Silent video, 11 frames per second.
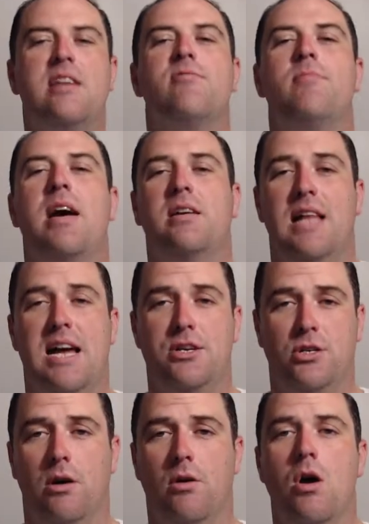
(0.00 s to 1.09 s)
Think of
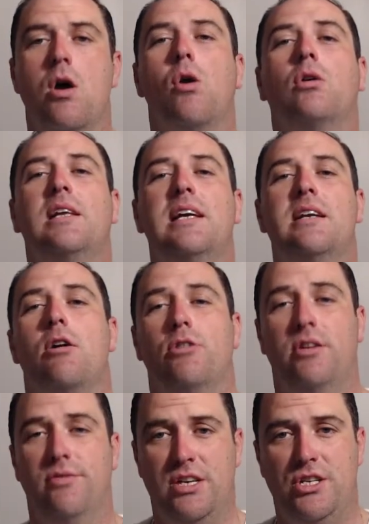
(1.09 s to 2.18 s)
Michelangelo or
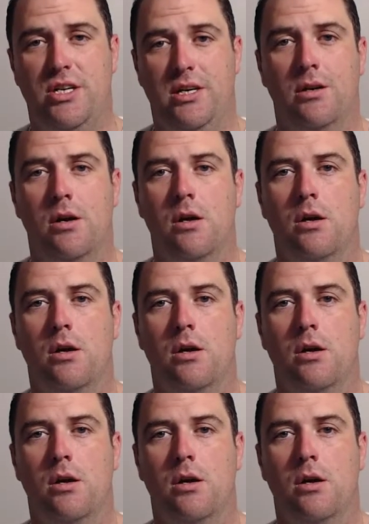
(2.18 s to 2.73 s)
Leonardo da Vinci.